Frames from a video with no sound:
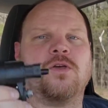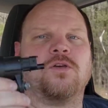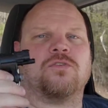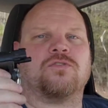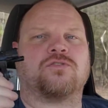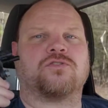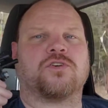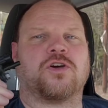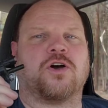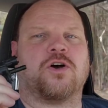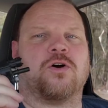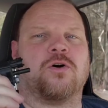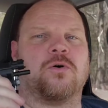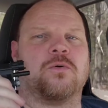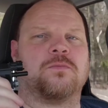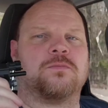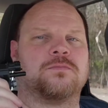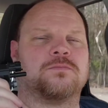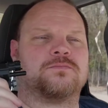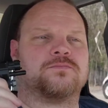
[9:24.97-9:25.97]
So
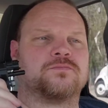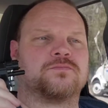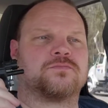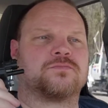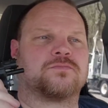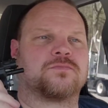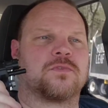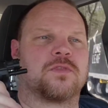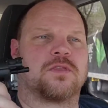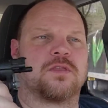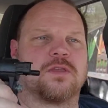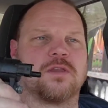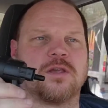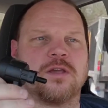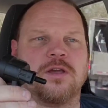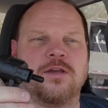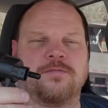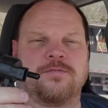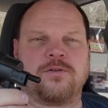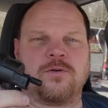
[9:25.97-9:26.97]

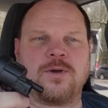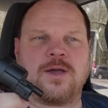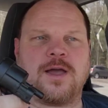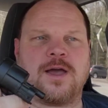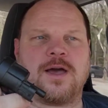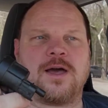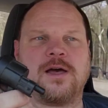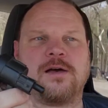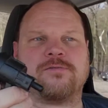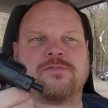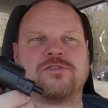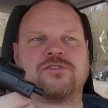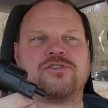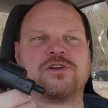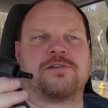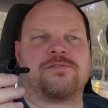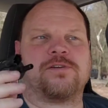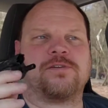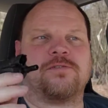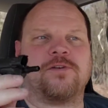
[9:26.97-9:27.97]
if you have a
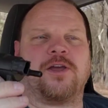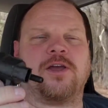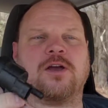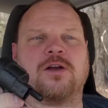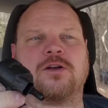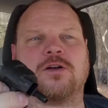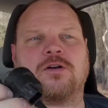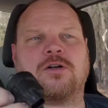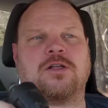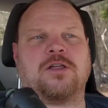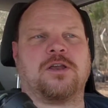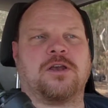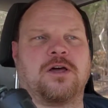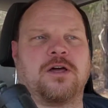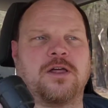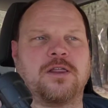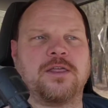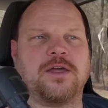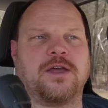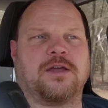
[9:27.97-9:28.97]
Chevy vehicle and
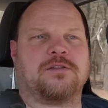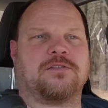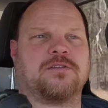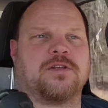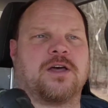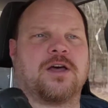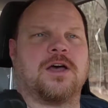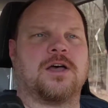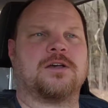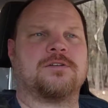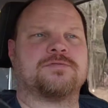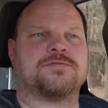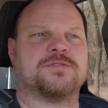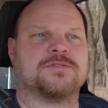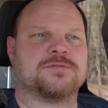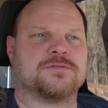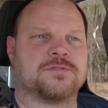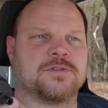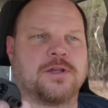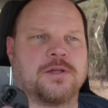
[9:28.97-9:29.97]
all that stuff,
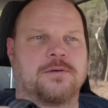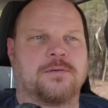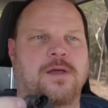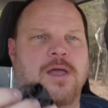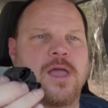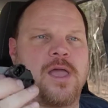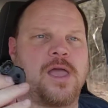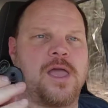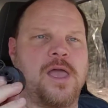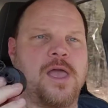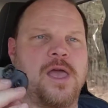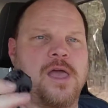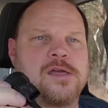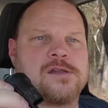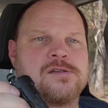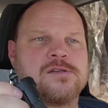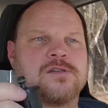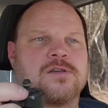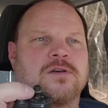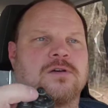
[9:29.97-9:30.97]

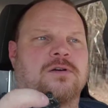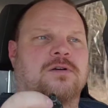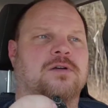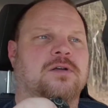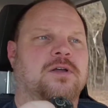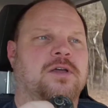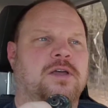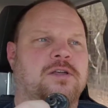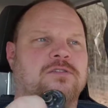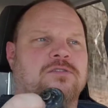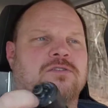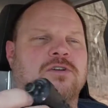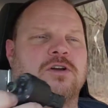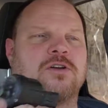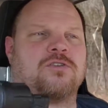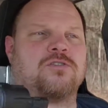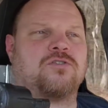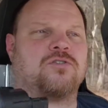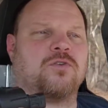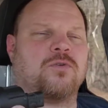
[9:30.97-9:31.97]
and it
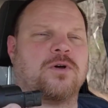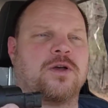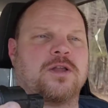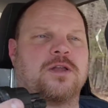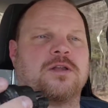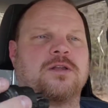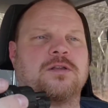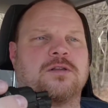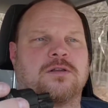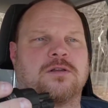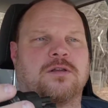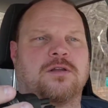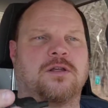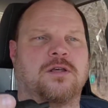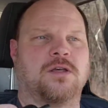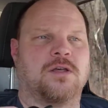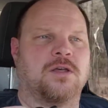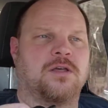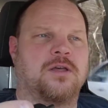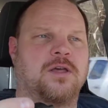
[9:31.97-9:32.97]
starts
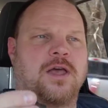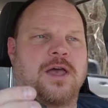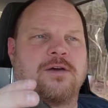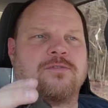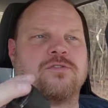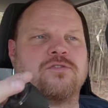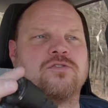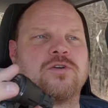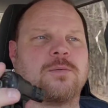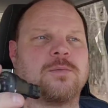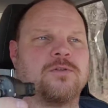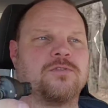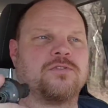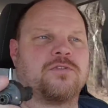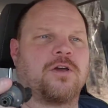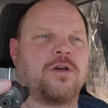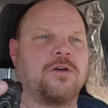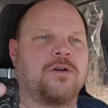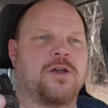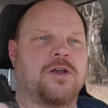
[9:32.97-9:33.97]
having trouble
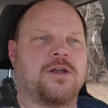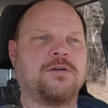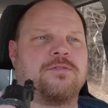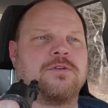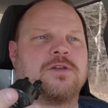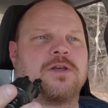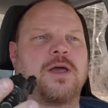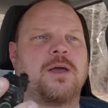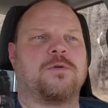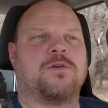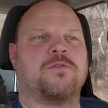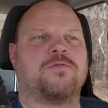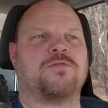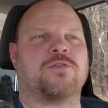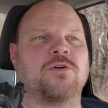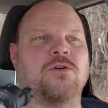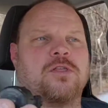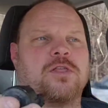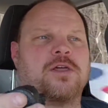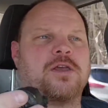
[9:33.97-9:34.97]
starting every time you
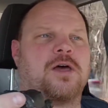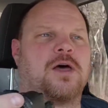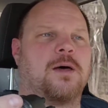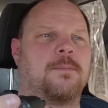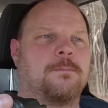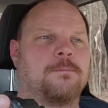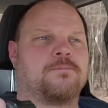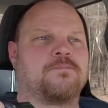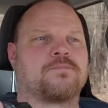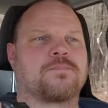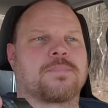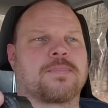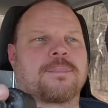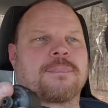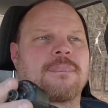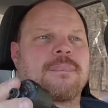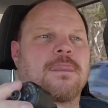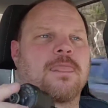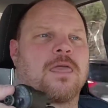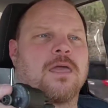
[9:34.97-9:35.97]
fuel it up
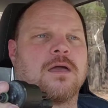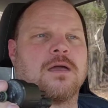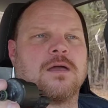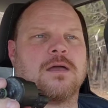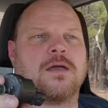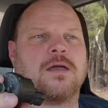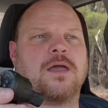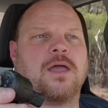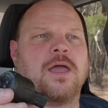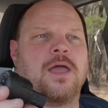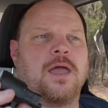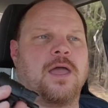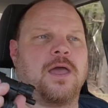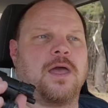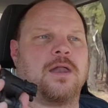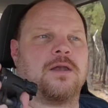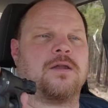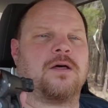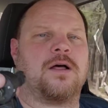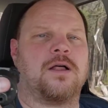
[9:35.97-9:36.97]

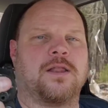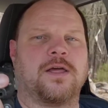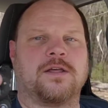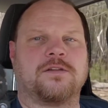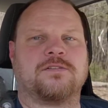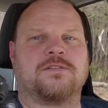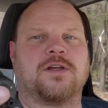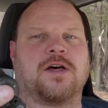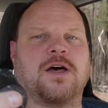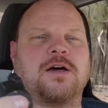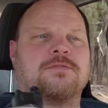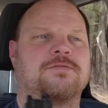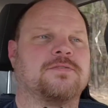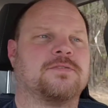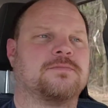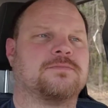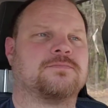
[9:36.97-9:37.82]
and all that stuff,